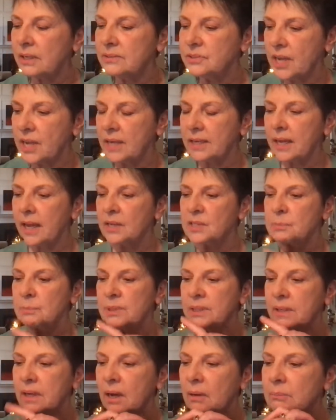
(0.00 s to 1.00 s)
Jack has
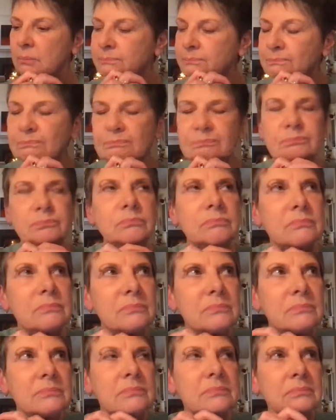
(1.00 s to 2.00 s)
become
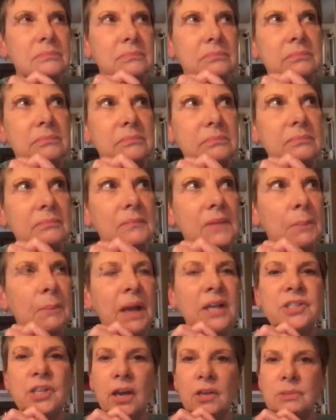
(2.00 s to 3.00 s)

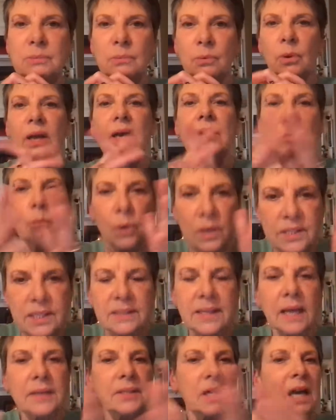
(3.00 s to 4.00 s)
my was
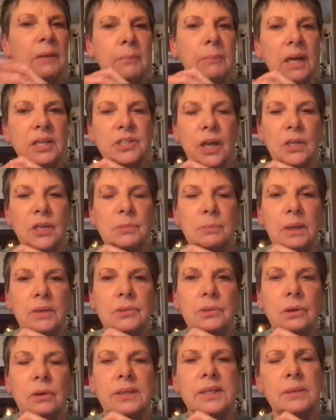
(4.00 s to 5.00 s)
at that time my jazz
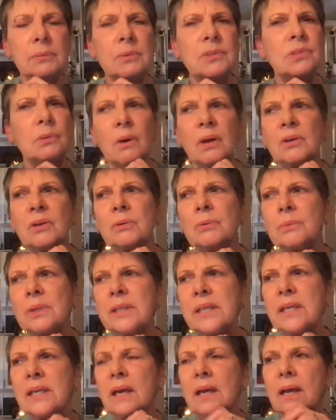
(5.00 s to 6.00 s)
mentor. He was the one who
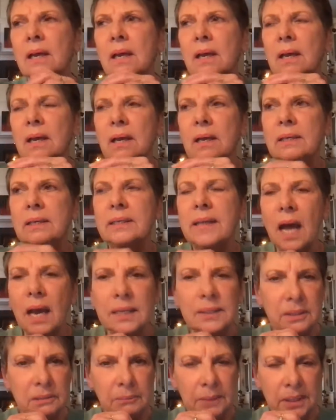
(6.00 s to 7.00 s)
really
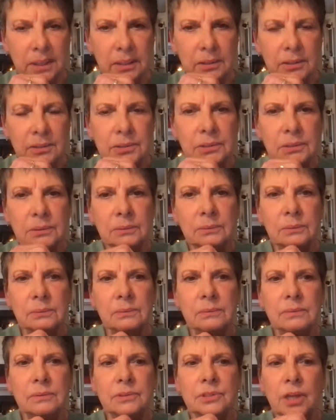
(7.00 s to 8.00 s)
guided me into
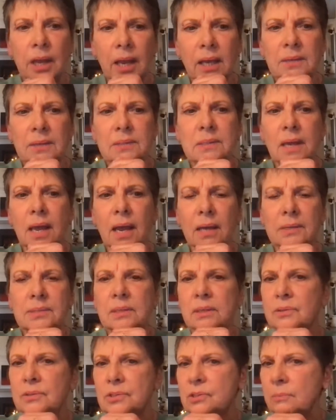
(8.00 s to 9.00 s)
jazz as
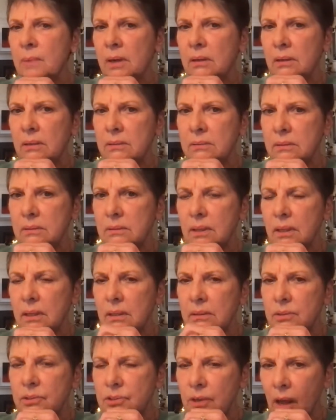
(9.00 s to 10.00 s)
an instrumental
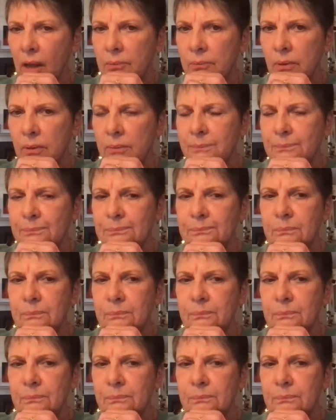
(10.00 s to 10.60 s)
genre.